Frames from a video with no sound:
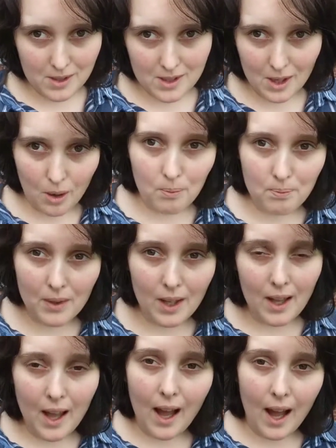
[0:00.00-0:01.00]
So,
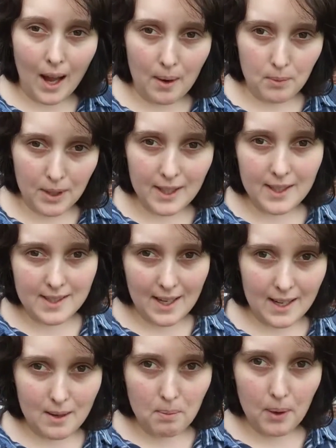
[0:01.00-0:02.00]
I'm really
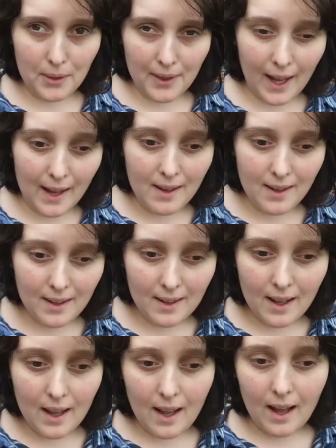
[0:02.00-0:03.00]
excited about that.
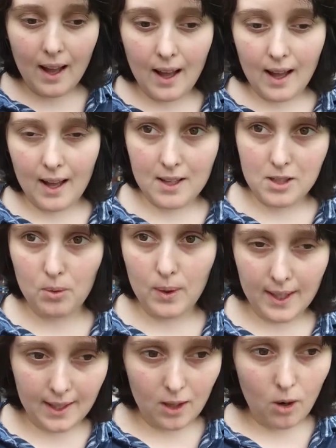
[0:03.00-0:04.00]
So
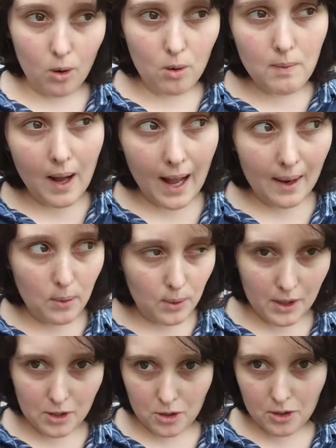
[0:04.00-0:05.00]
when I get home, I
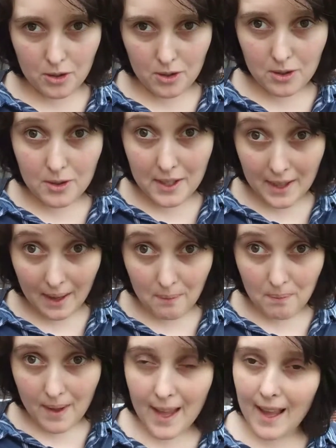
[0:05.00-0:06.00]
will introduce you to them,
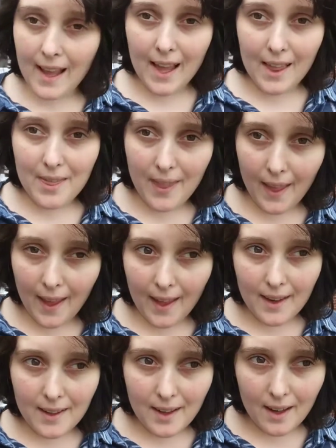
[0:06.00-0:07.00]
and
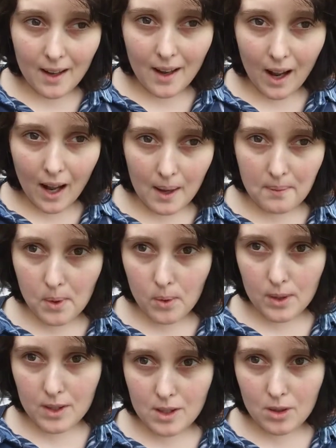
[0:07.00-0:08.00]
then I'm
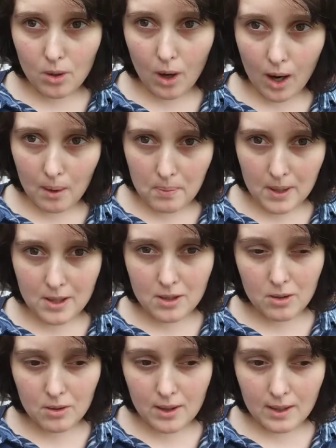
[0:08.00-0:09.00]
going to hop
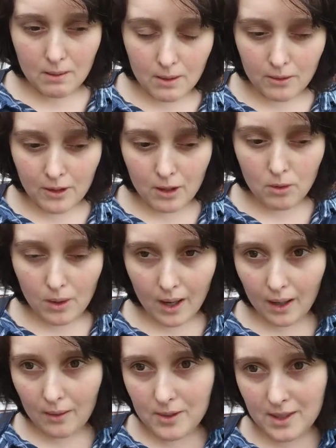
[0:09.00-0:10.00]
into the review
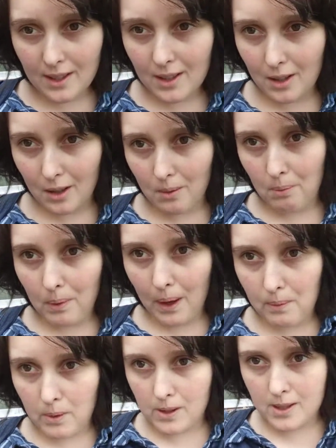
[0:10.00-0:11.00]
of Cinder
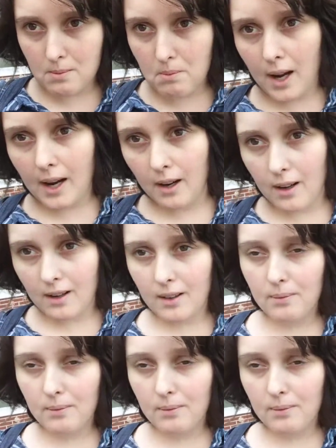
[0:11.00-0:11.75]
by Marissa Meyer.